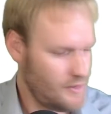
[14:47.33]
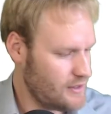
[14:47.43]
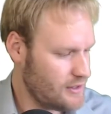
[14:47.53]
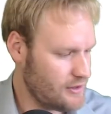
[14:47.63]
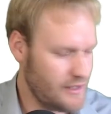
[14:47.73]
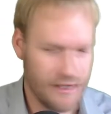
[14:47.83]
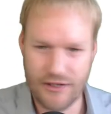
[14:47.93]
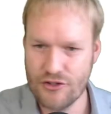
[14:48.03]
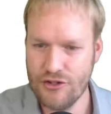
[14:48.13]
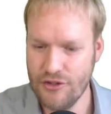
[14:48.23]

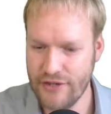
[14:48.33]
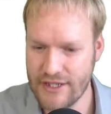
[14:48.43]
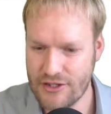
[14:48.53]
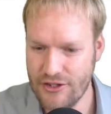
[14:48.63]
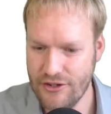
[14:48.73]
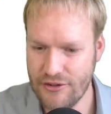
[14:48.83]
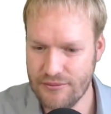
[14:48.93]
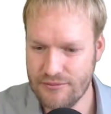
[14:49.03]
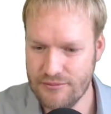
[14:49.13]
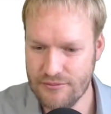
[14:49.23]
Calculator to the rescue.
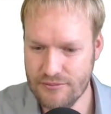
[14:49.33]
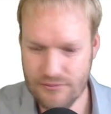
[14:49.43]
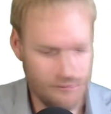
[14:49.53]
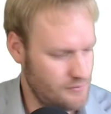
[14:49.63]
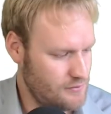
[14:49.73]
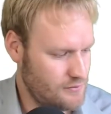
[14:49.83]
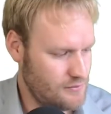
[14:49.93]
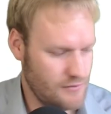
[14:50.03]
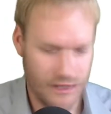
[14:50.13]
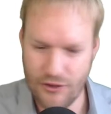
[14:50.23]

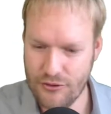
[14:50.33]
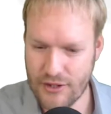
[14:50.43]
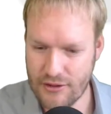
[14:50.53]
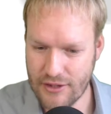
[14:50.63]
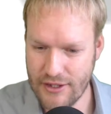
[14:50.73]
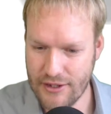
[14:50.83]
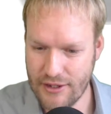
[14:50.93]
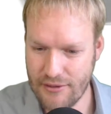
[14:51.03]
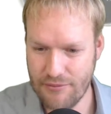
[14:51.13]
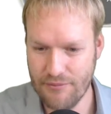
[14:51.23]
Hello, calculator.